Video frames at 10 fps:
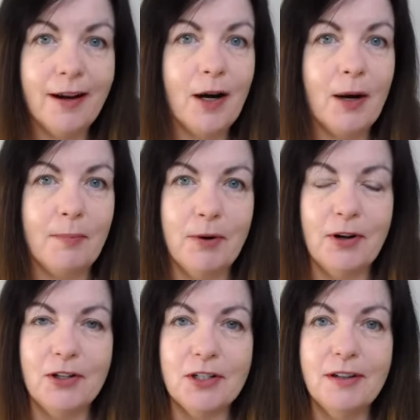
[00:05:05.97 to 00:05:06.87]

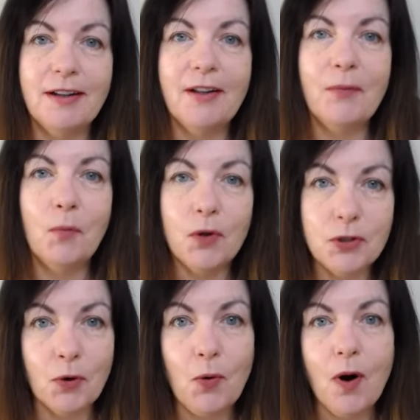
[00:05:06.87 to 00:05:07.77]
about what's
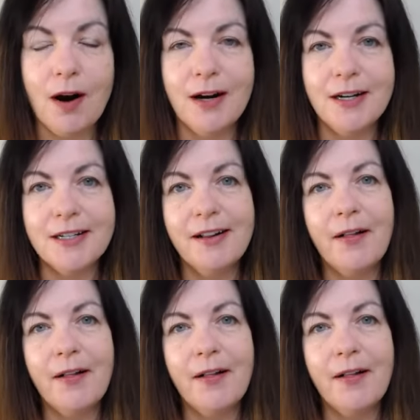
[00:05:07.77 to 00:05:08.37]
required,